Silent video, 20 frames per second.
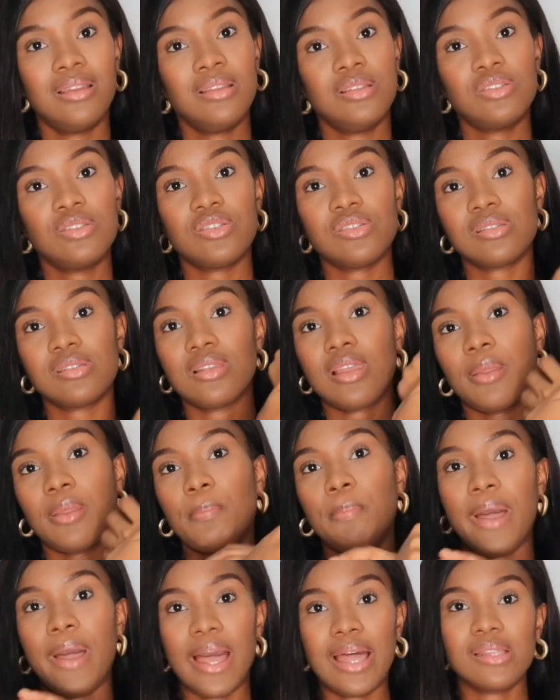just like
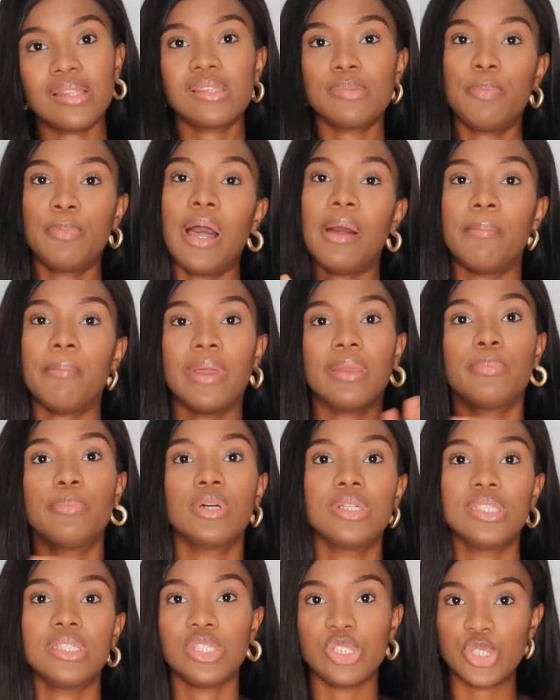pat my
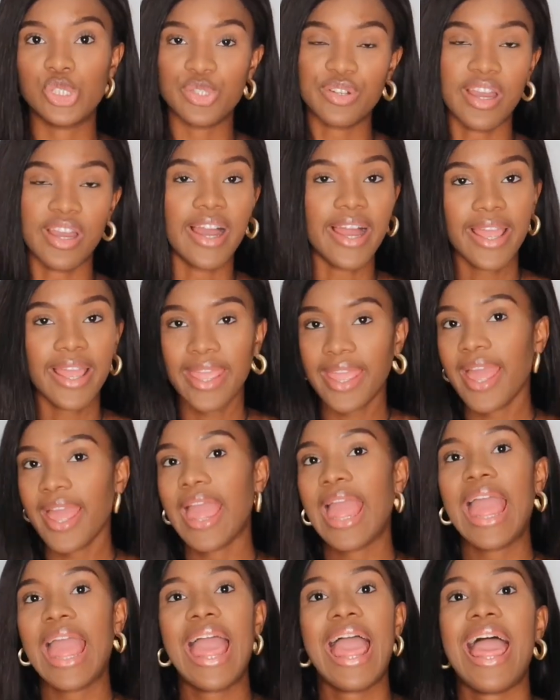body dry.
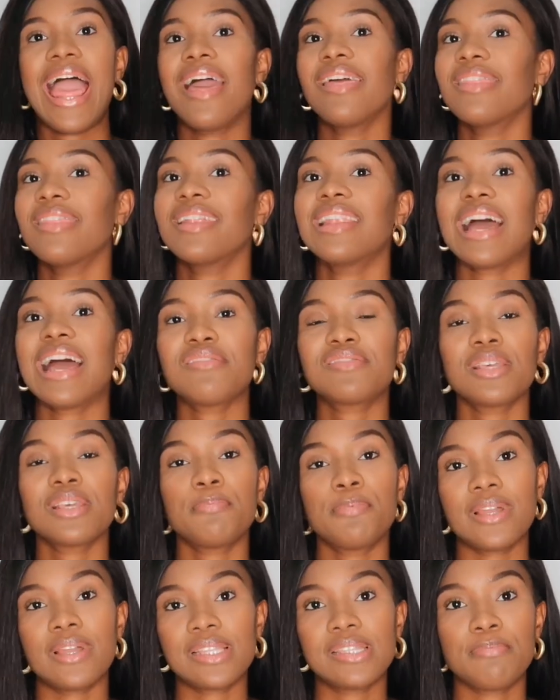And then after
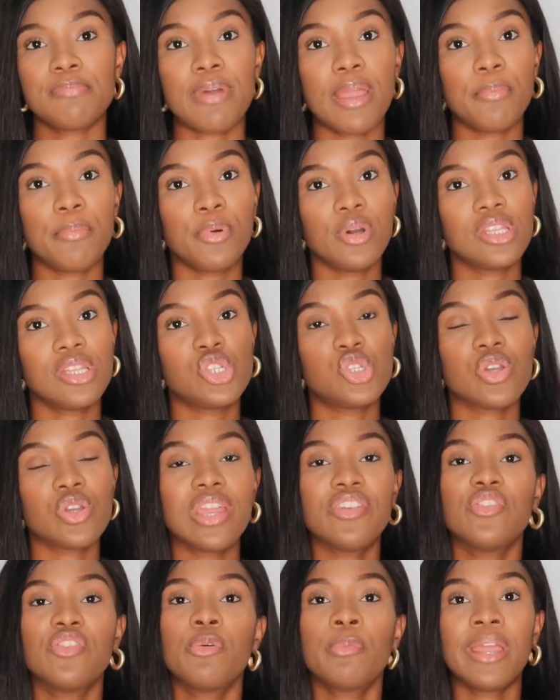patting my body dry,
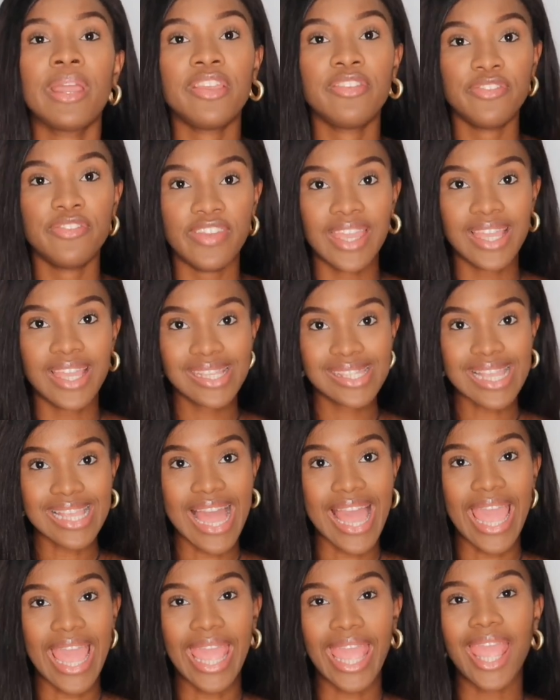for my face,
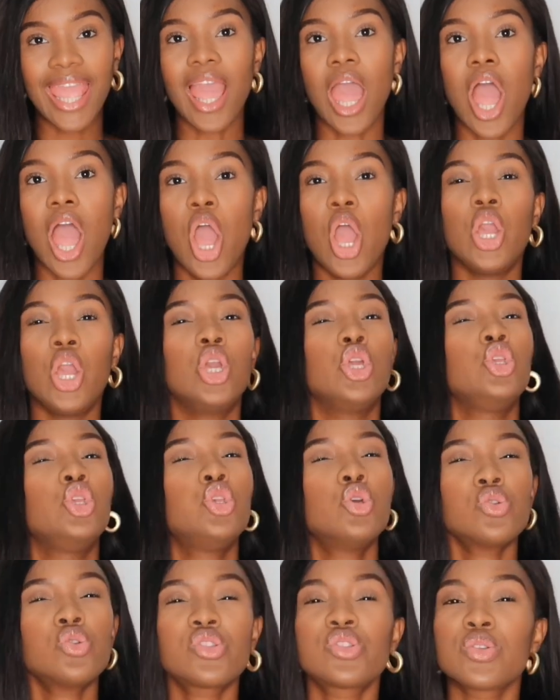I
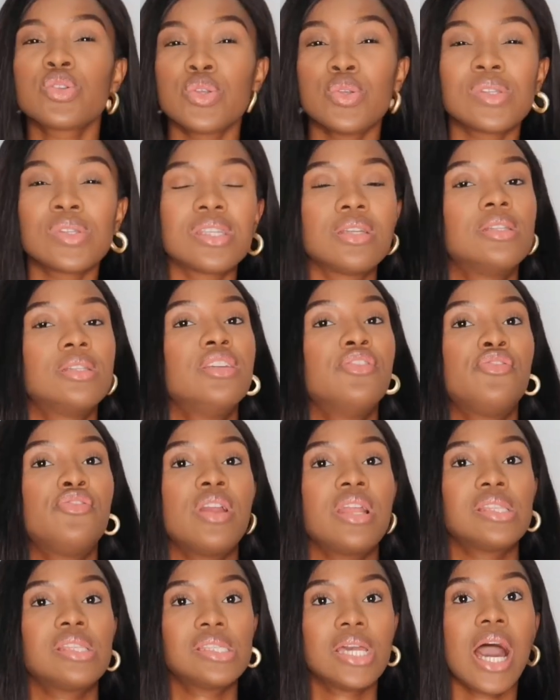used to use a
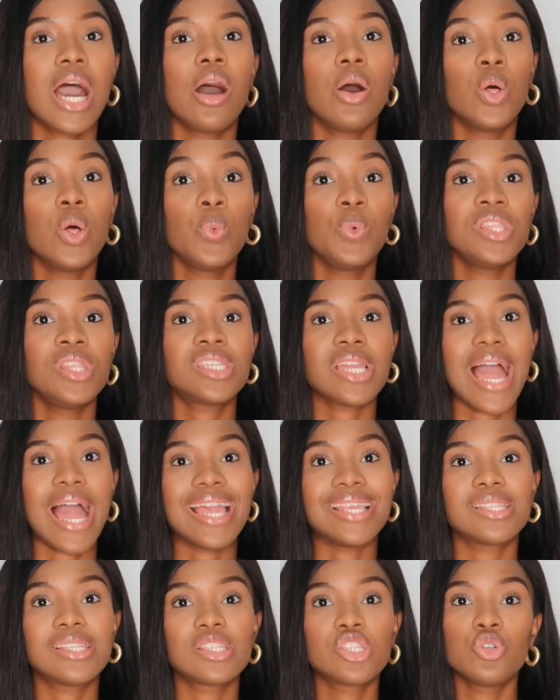different towel, which I
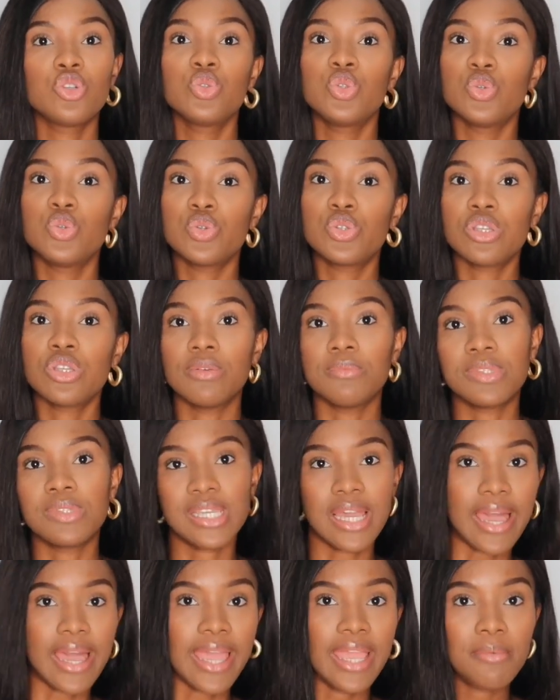still do
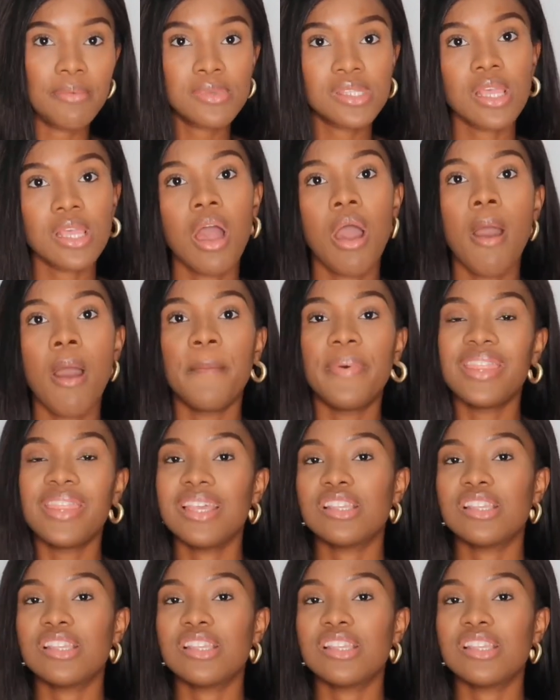sometimes. But then